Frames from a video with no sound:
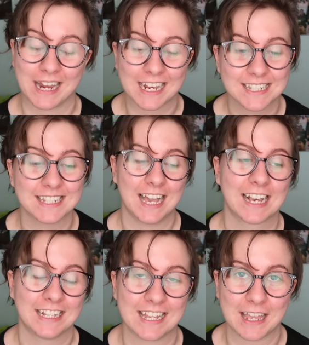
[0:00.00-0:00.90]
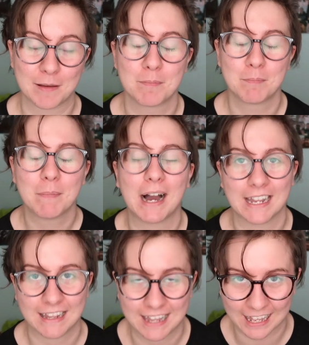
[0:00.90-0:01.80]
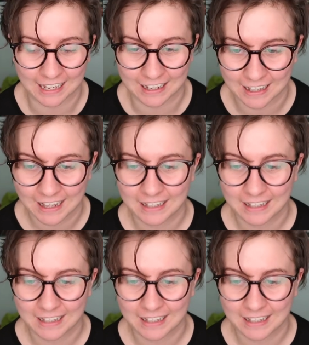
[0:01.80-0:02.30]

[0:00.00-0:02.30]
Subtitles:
exactly my thing.